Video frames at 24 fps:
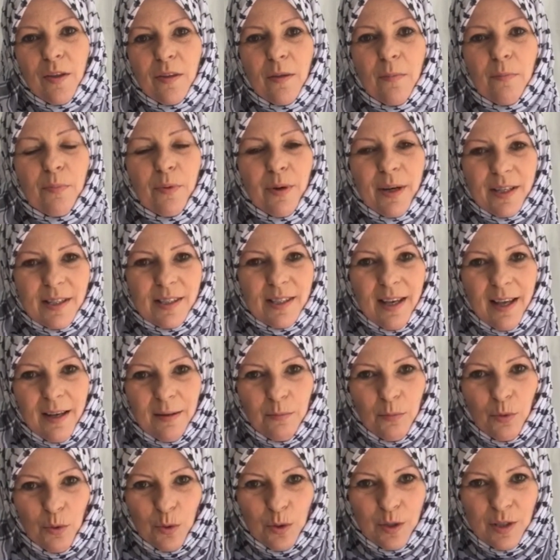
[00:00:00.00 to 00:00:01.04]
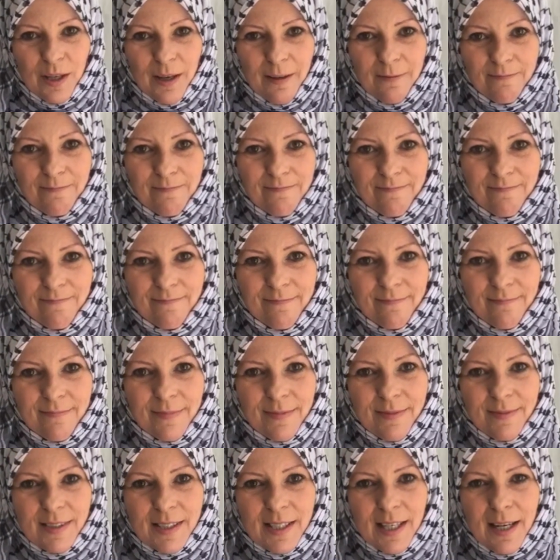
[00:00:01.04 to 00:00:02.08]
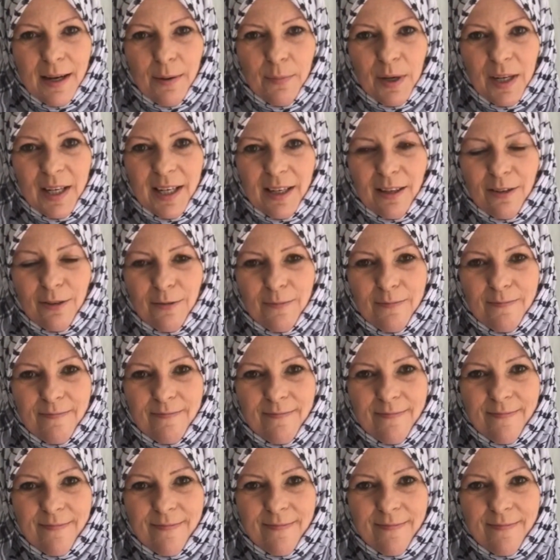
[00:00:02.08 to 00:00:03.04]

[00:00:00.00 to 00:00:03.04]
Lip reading: than bricks and mortar. Assalamu alaikum.